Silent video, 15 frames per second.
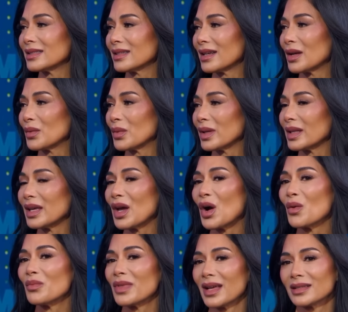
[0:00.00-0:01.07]
and I really
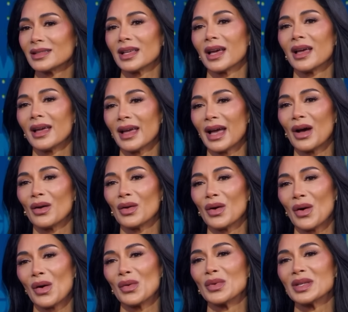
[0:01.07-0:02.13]
hope that's how he'll
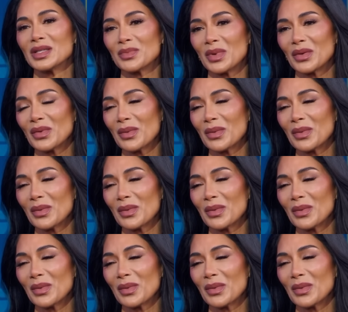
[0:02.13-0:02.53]
always be